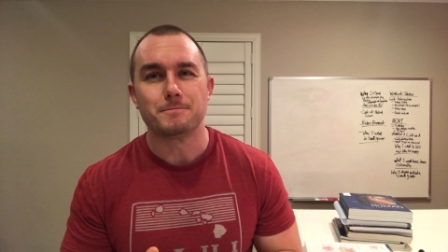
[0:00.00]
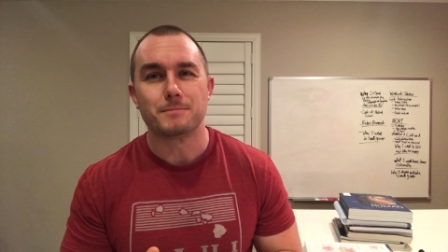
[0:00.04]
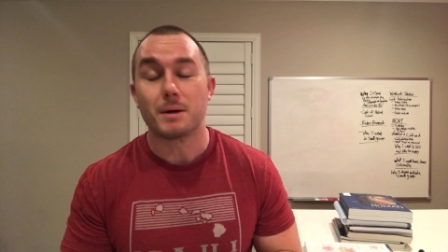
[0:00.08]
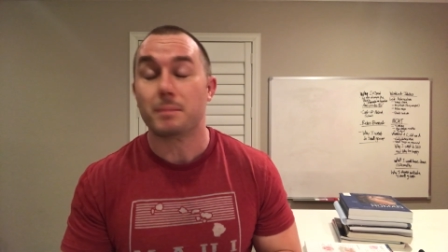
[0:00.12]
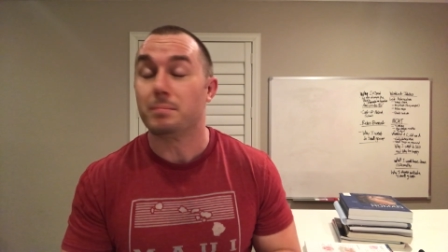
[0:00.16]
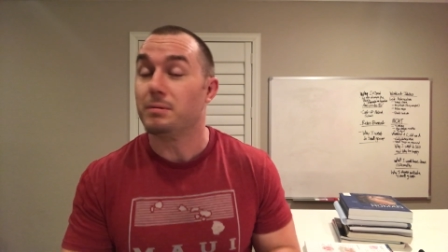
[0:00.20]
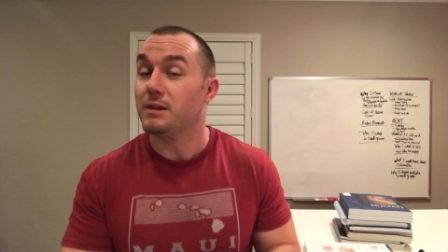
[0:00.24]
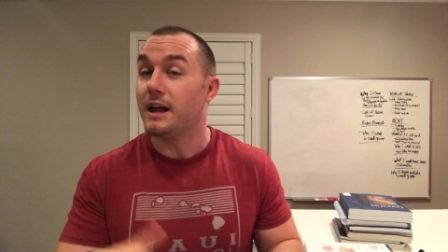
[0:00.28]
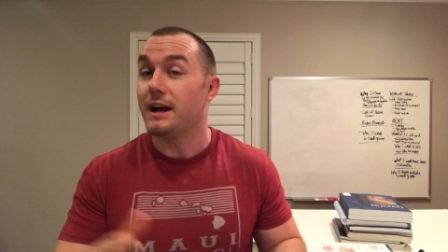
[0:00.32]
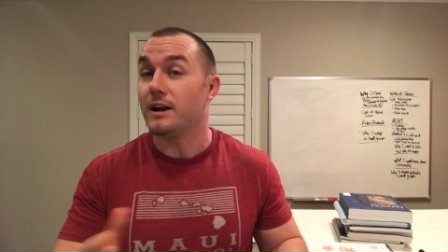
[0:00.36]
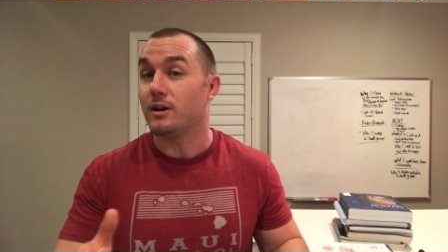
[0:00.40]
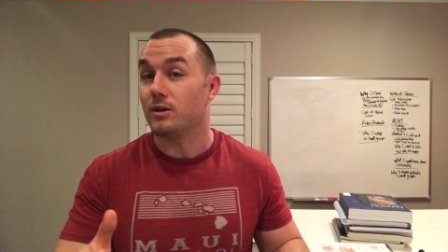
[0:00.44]

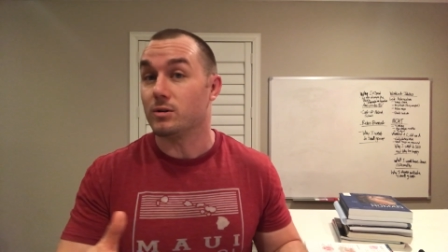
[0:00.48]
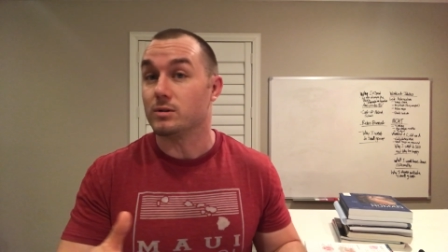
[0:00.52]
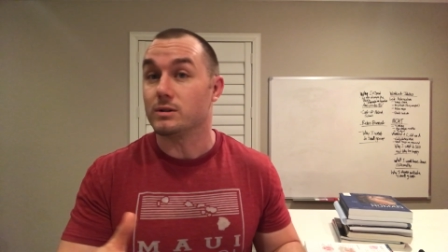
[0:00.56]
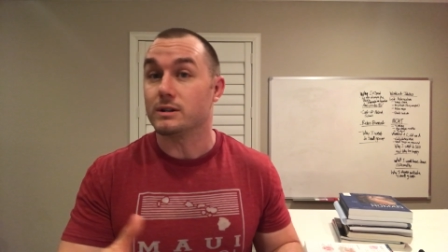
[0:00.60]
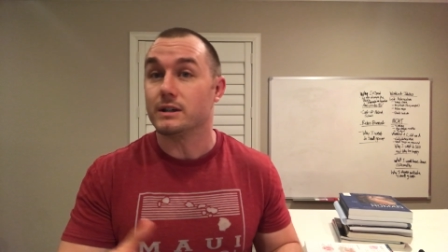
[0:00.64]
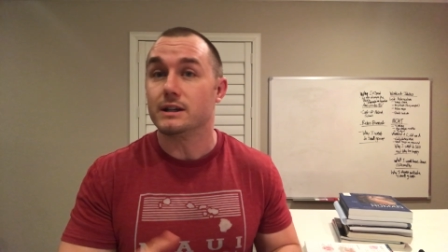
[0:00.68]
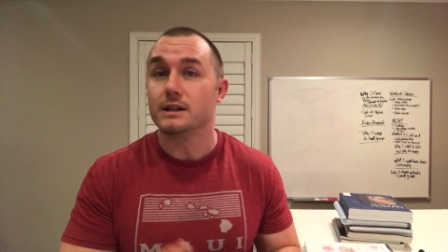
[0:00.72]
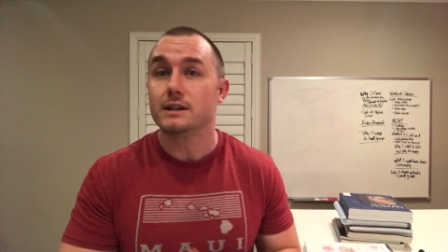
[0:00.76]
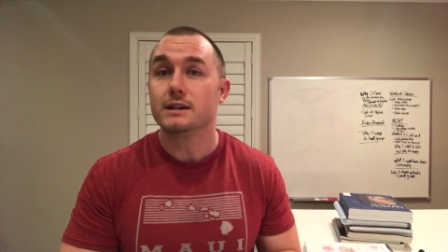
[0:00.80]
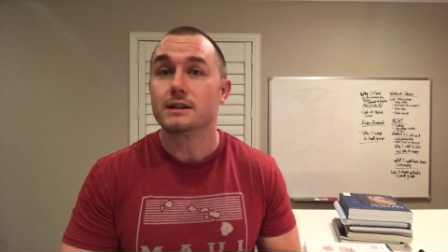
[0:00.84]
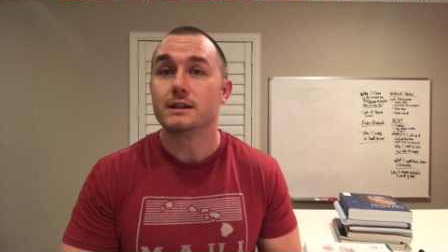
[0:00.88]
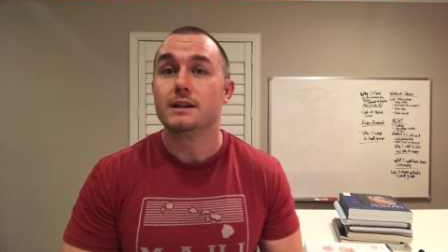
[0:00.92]
apply
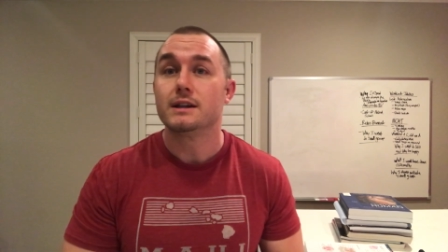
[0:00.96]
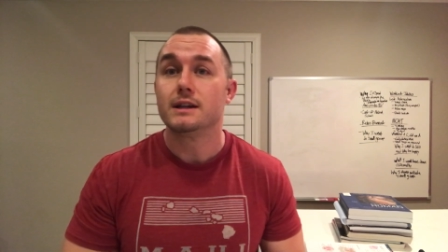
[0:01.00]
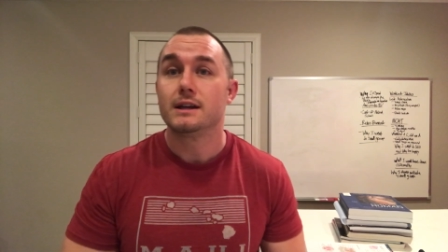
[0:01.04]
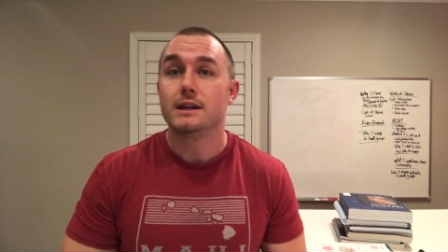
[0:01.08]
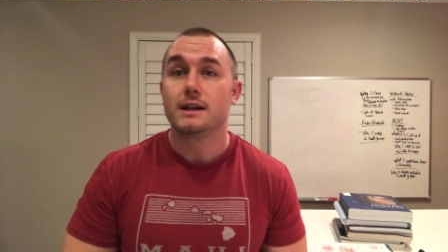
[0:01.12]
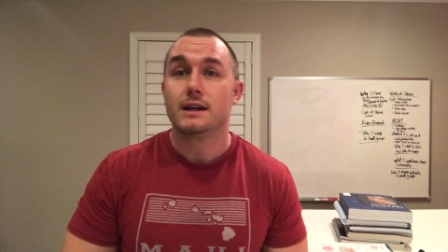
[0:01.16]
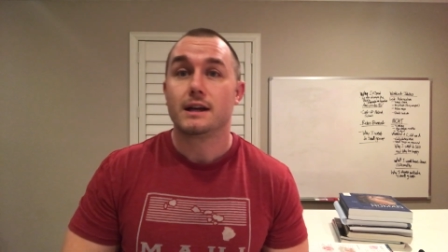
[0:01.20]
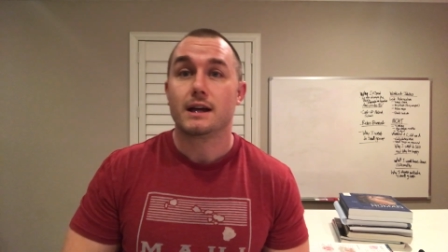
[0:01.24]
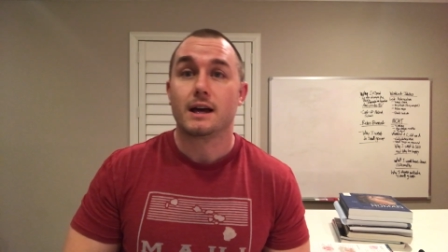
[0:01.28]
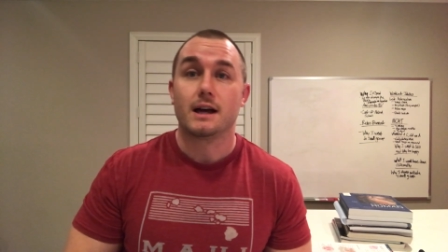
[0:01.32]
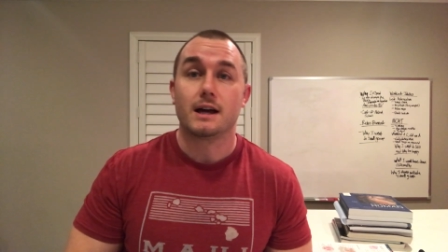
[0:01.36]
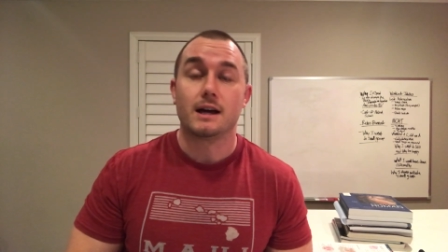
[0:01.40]
early.
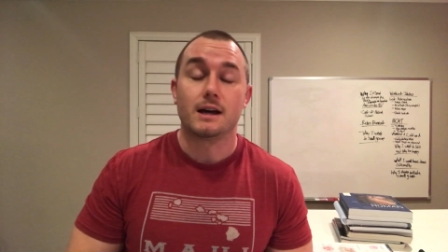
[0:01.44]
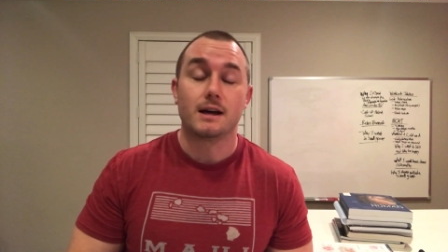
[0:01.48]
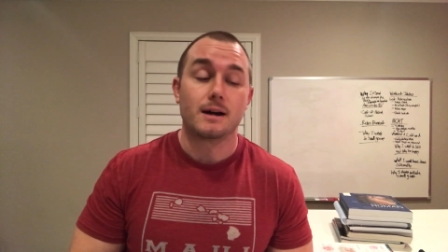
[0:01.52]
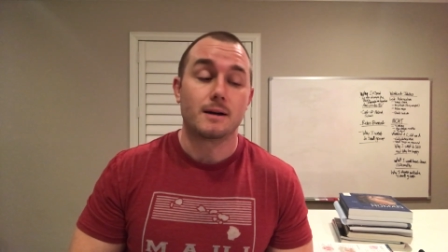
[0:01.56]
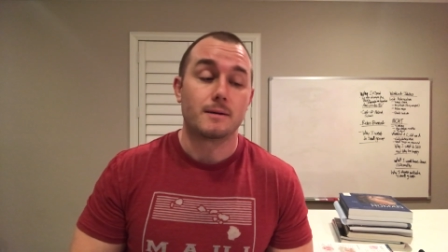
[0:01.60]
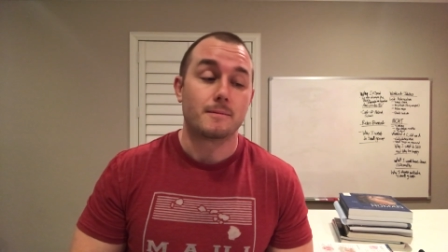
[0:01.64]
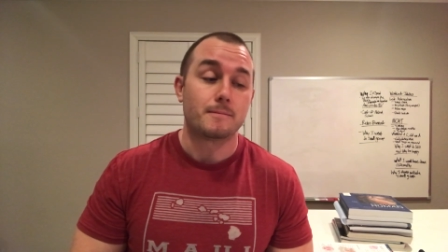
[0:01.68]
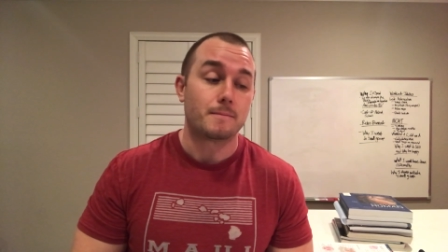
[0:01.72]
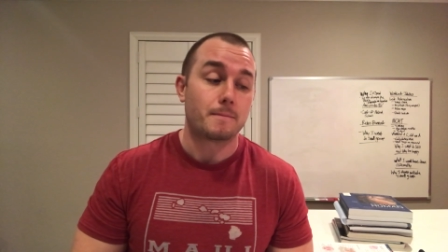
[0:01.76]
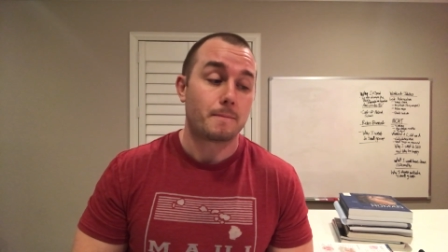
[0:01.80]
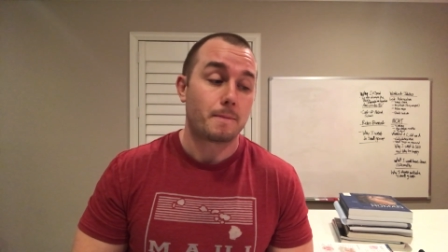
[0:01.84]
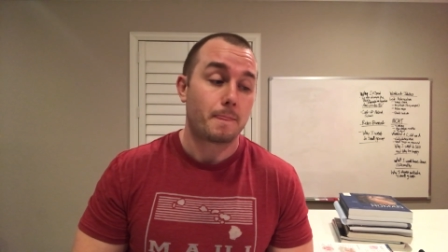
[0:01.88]

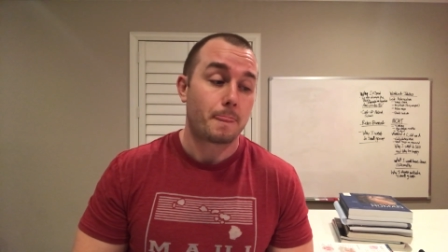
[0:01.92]
Um,